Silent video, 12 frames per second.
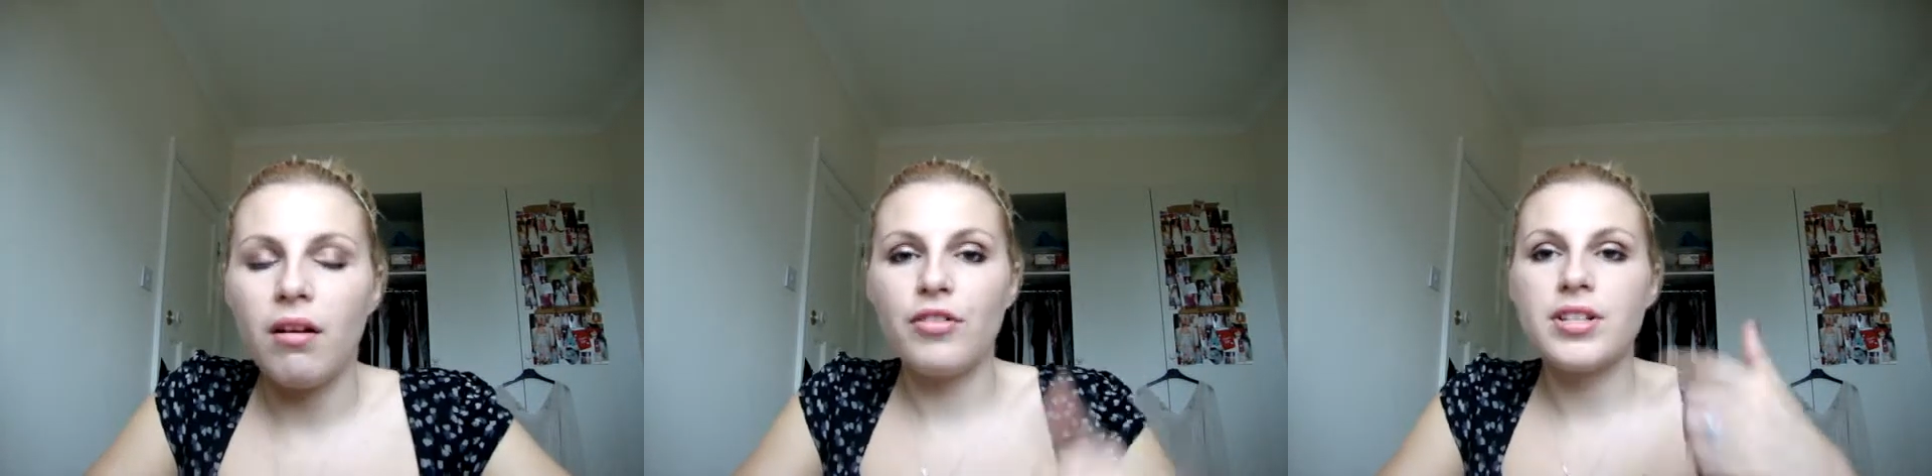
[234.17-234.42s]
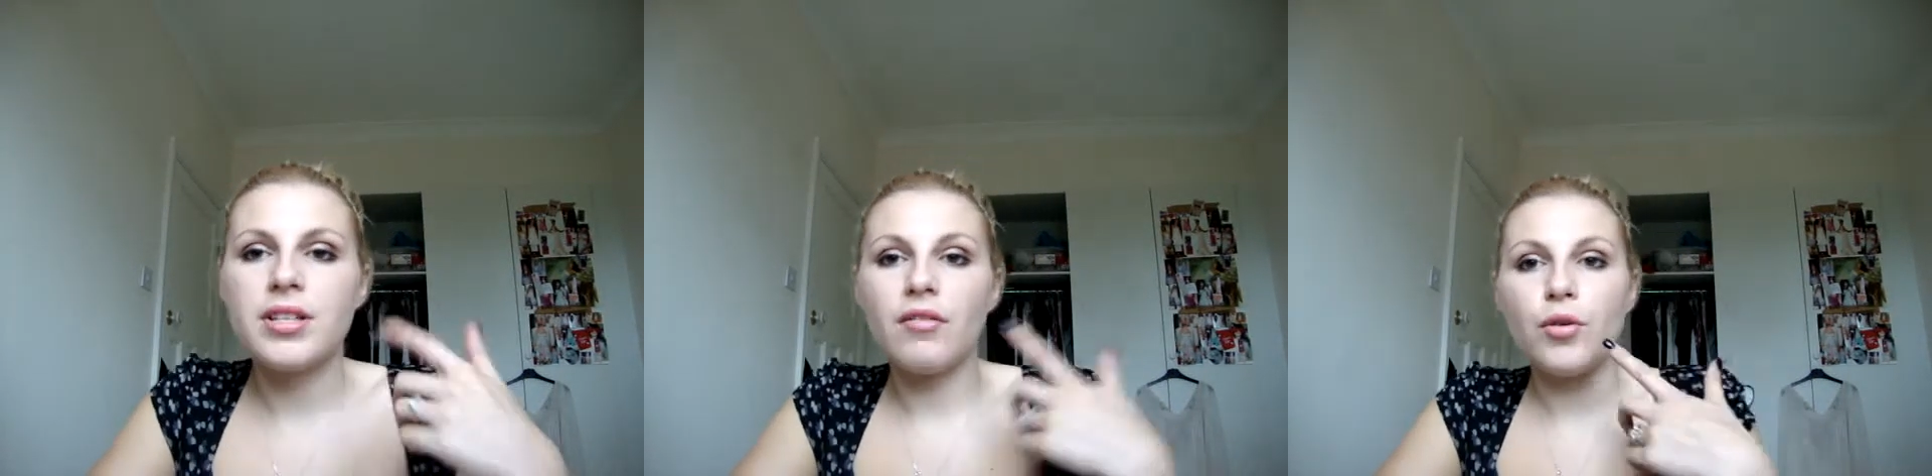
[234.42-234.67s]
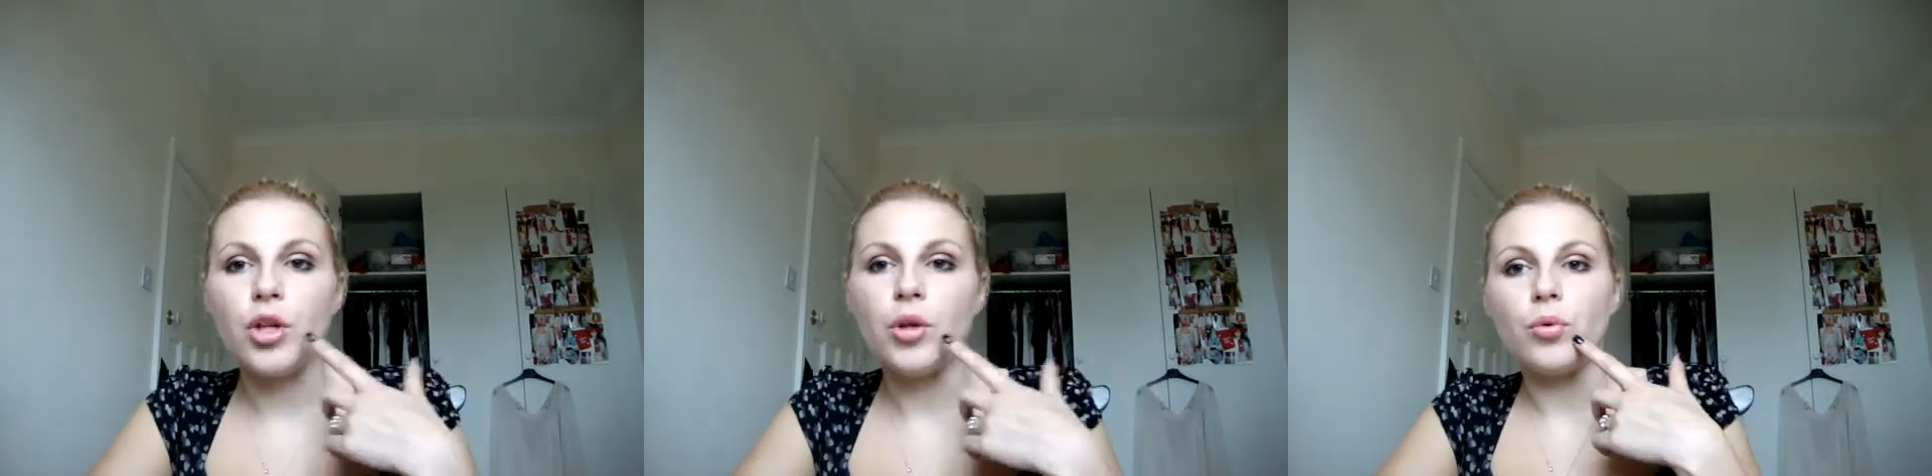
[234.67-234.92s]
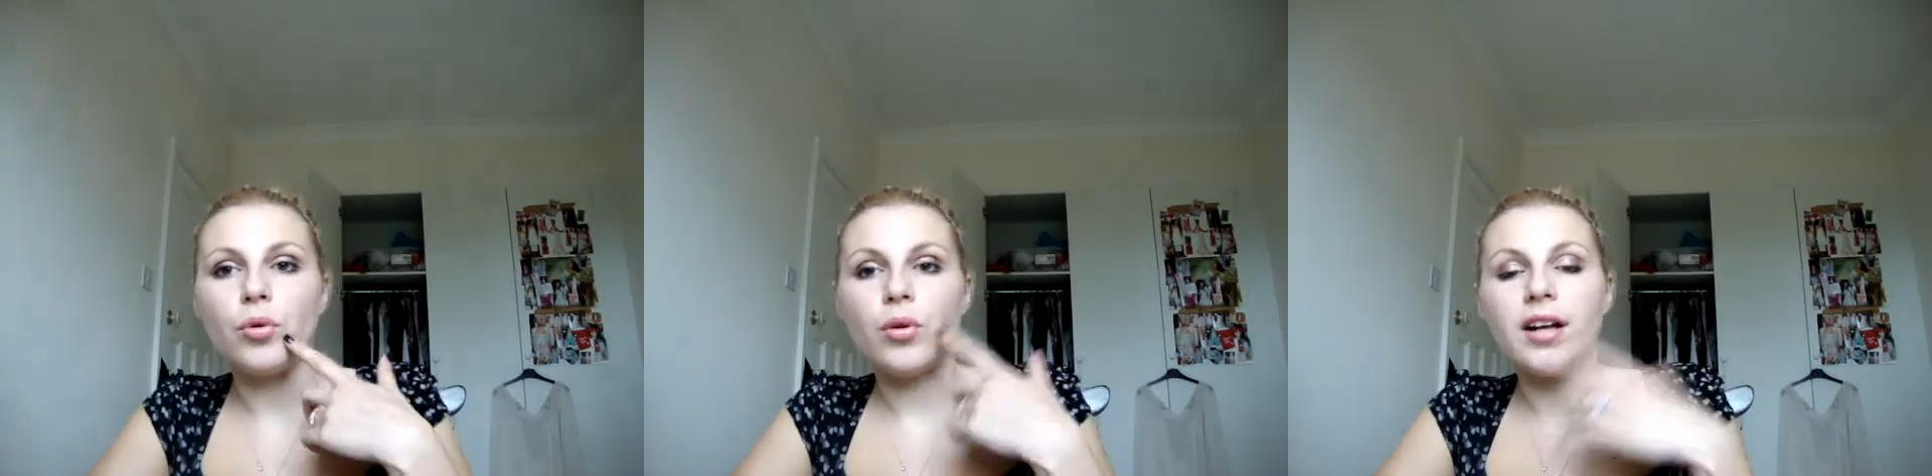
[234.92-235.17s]
Obviously, I've
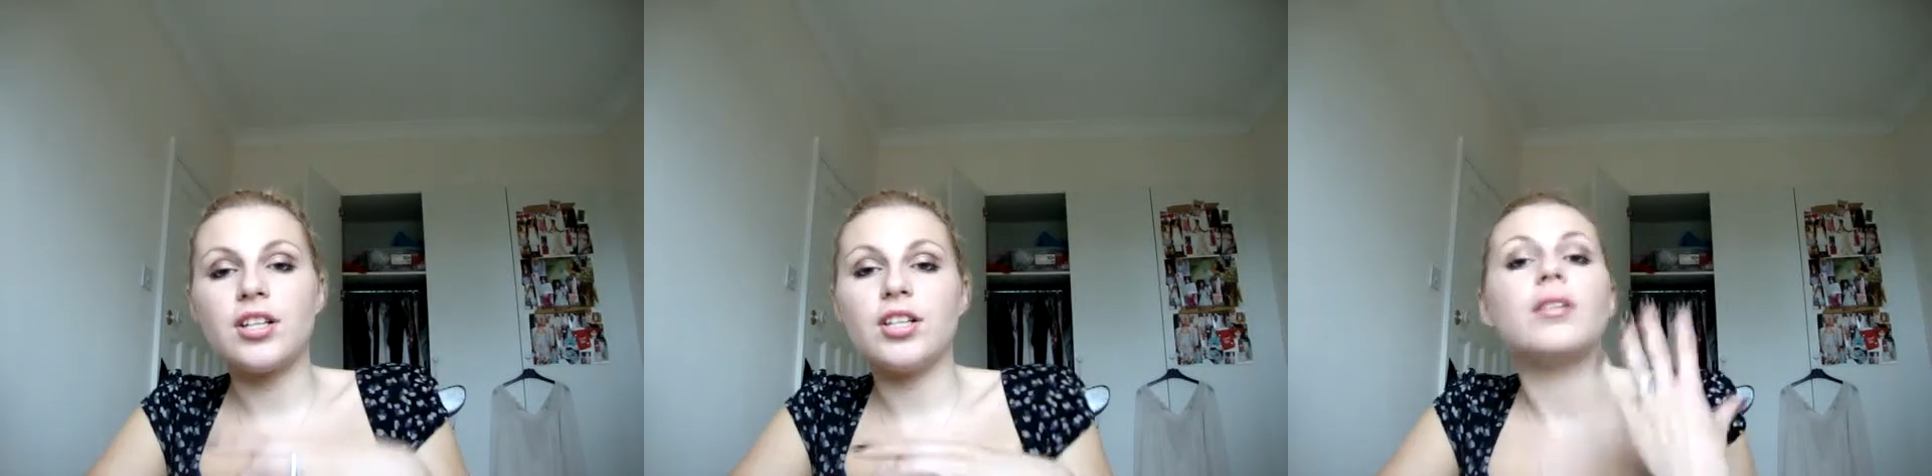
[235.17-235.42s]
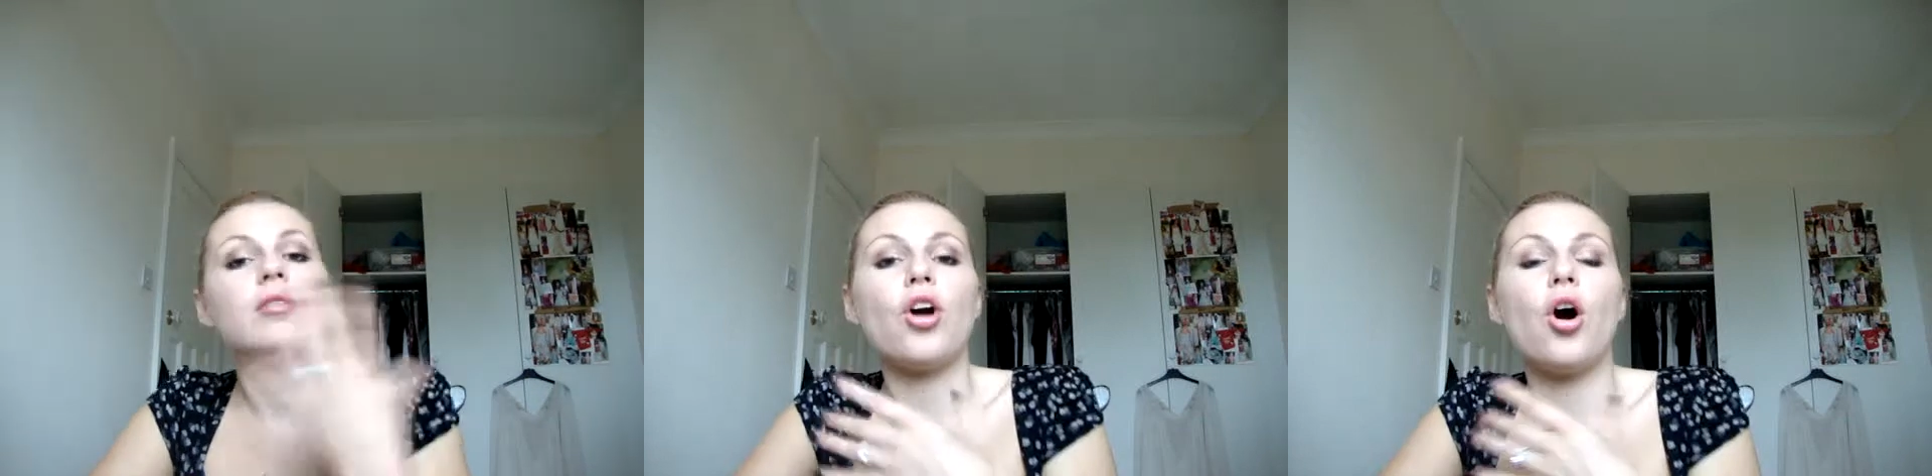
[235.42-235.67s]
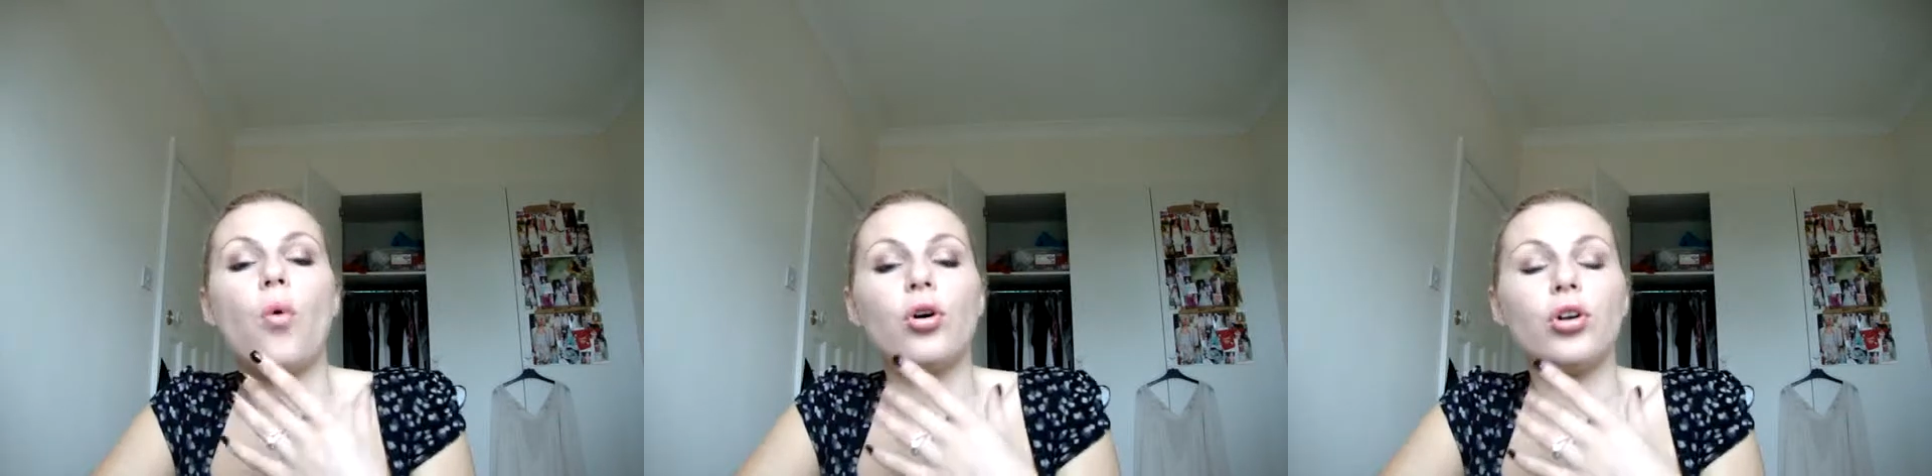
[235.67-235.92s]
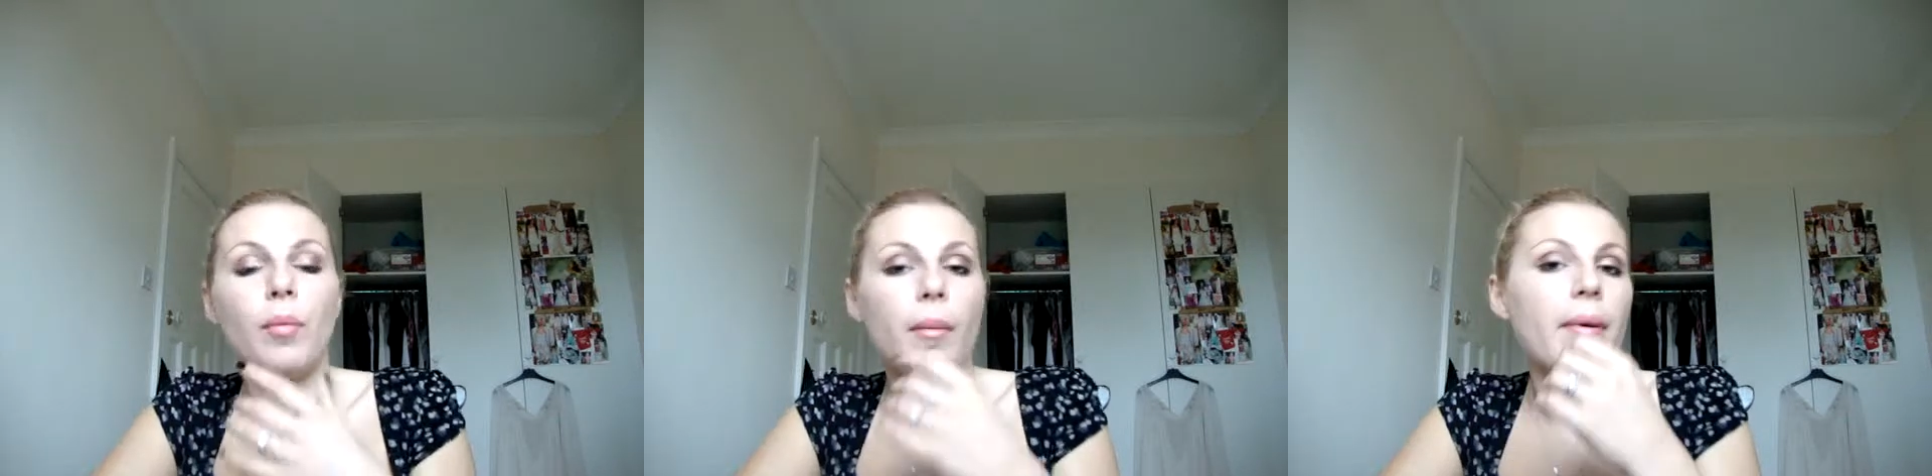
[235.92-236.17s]
only actually got
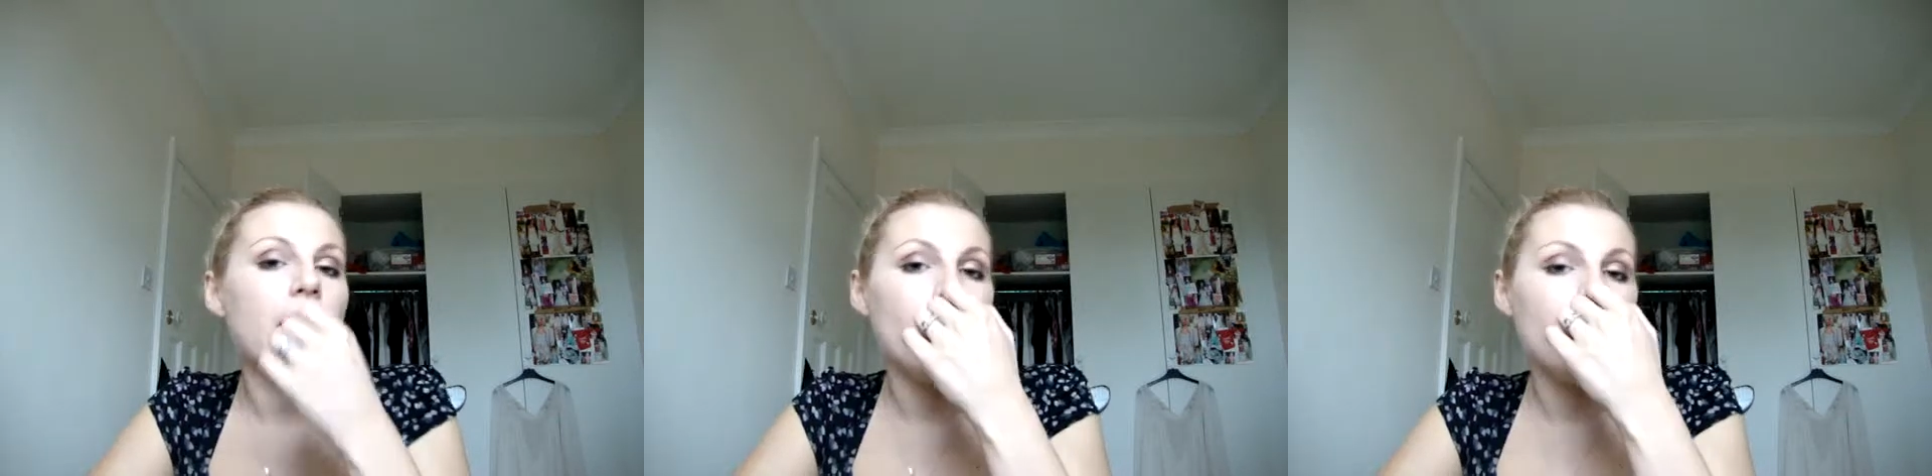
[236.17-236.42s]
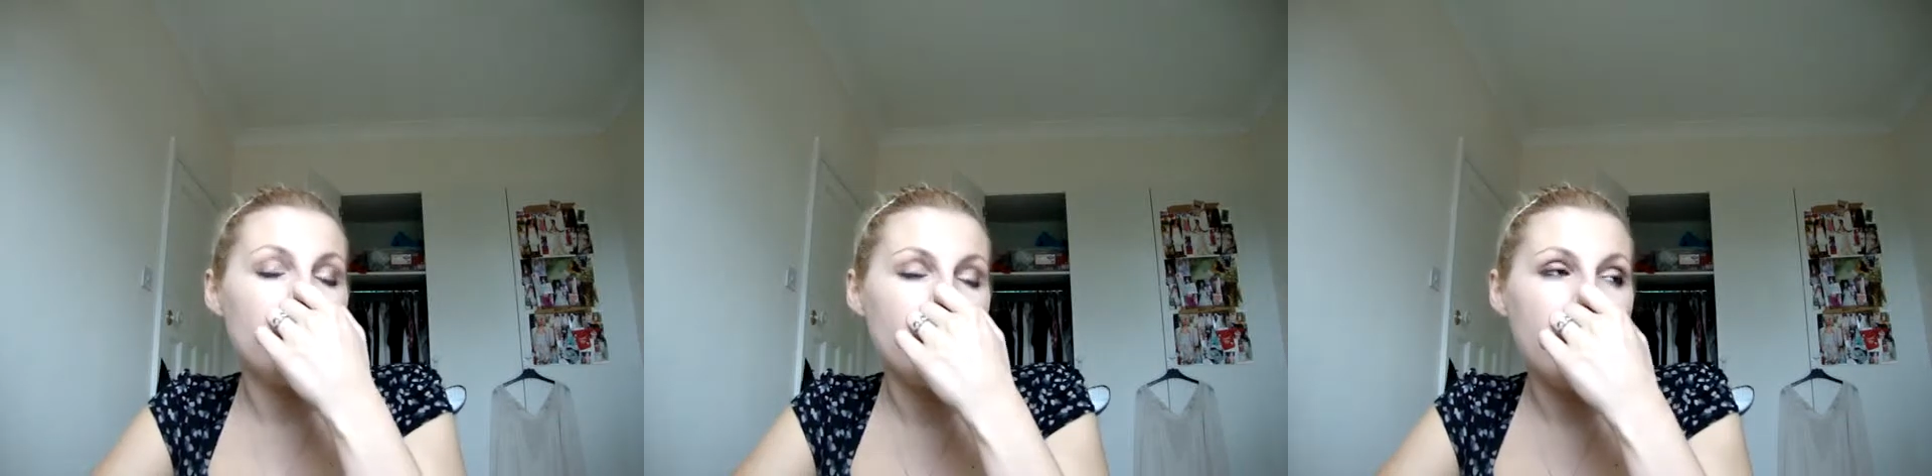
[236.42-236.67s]
one on my mouth